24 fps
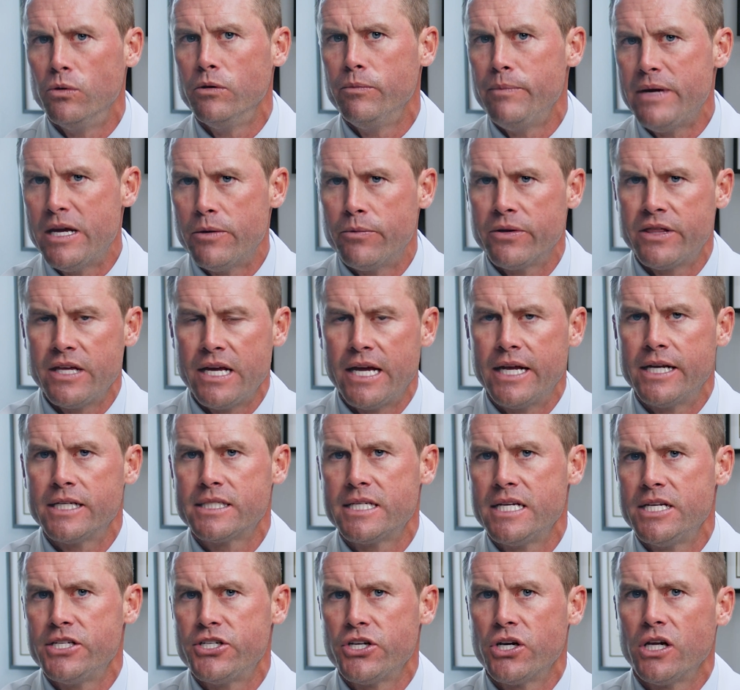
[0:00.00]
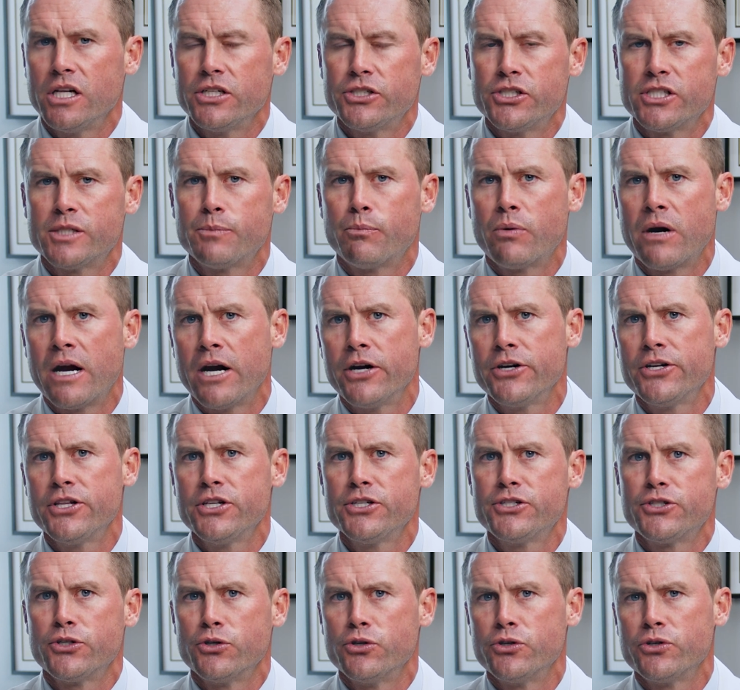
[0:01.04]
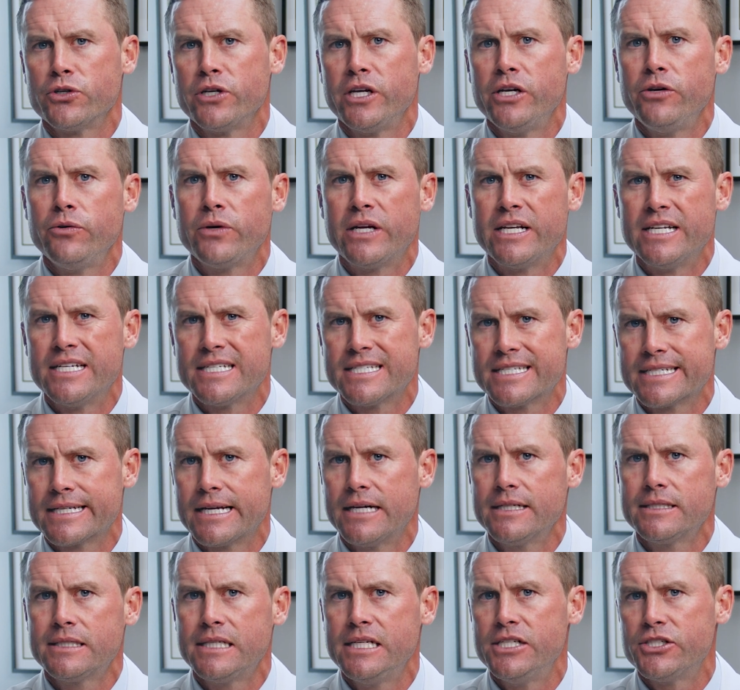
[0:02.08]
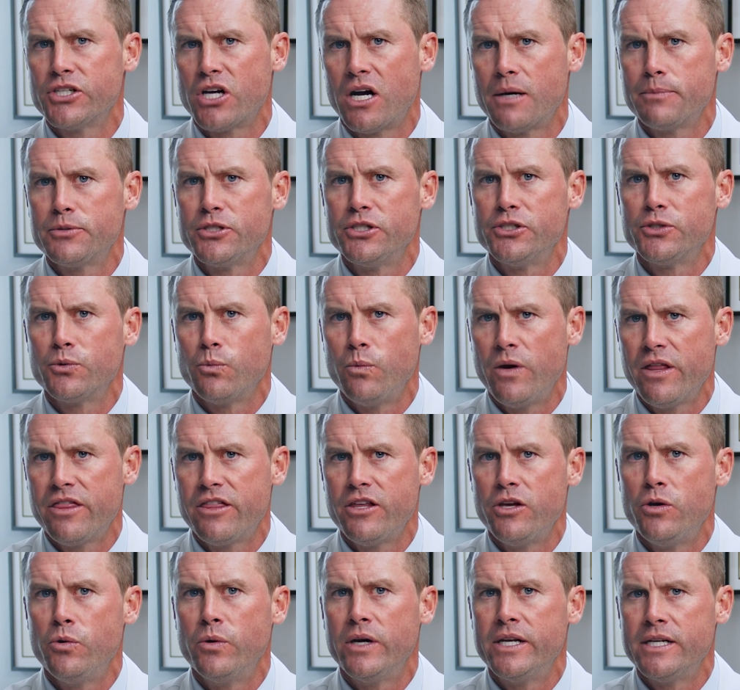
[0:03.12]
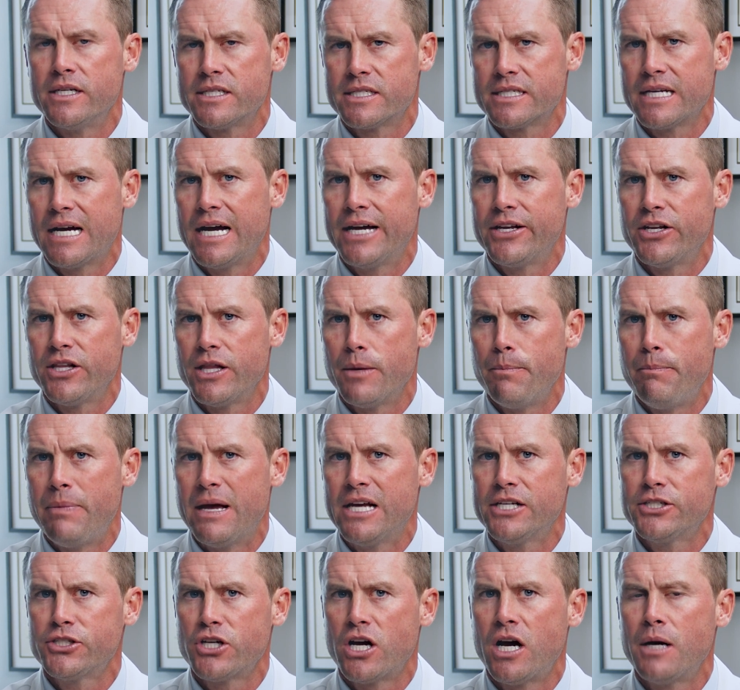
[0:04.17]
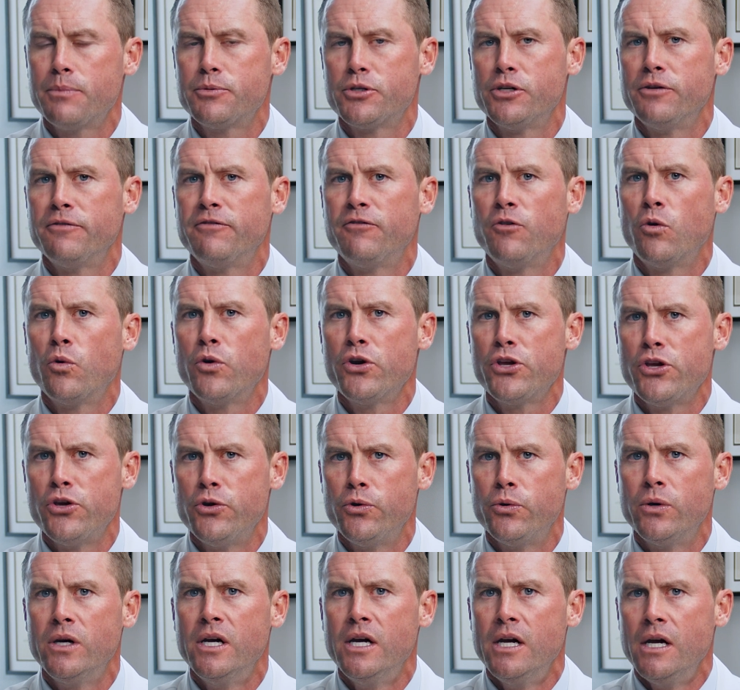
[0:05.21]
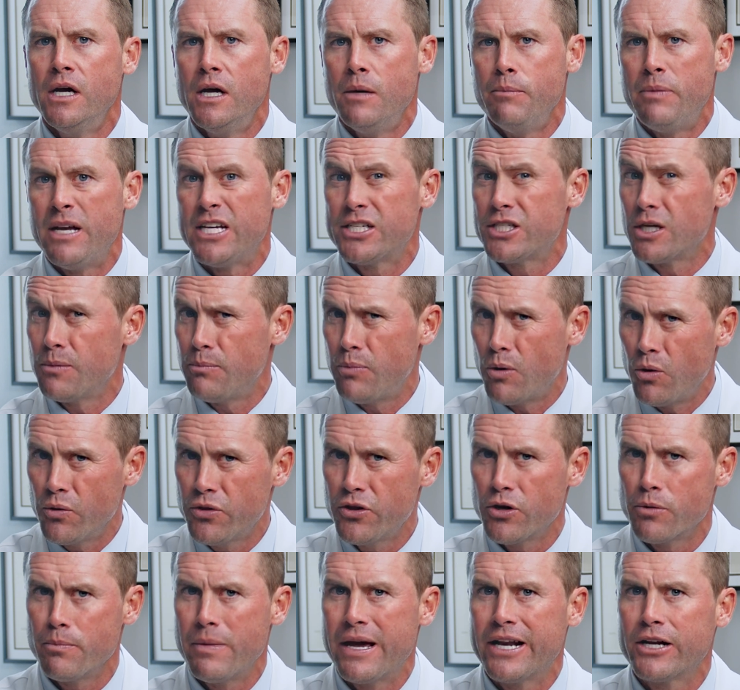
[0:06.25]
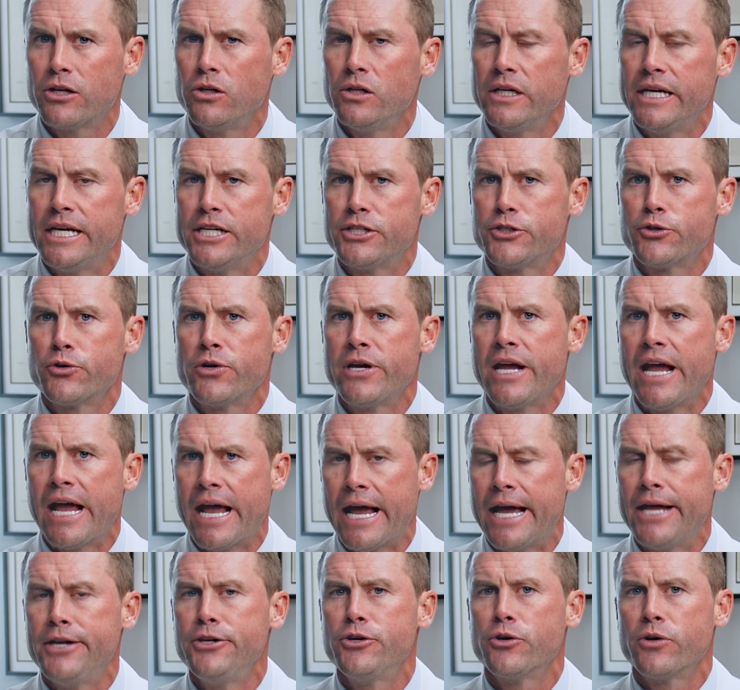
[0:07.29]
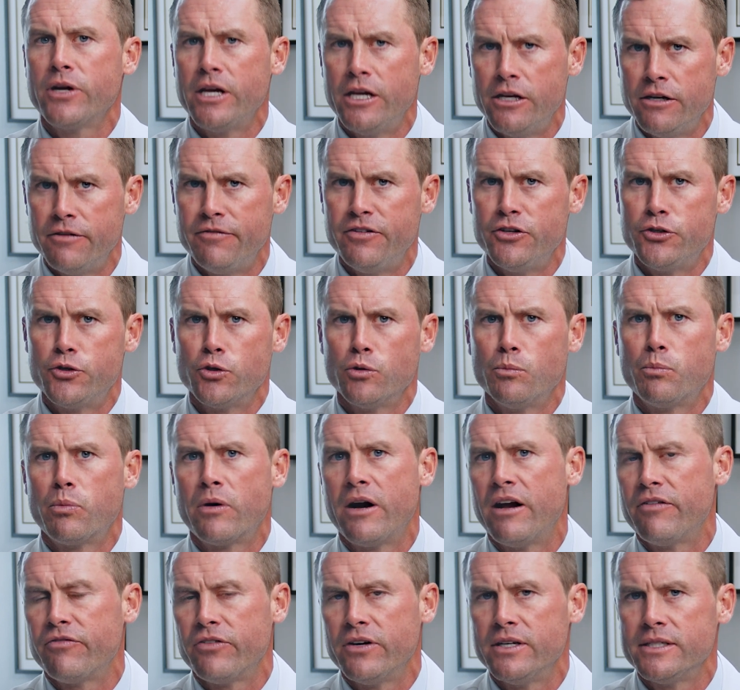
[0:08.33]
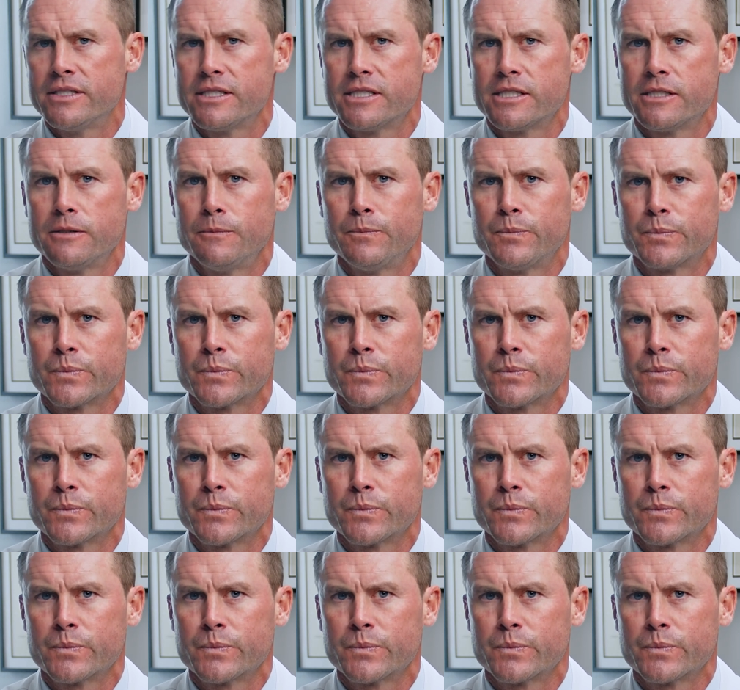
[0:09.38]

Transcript: meet with the anesthesiologist prior to the surgery who can discuss these options with you and decide on the best option for you based on both your medical history and your individual preference.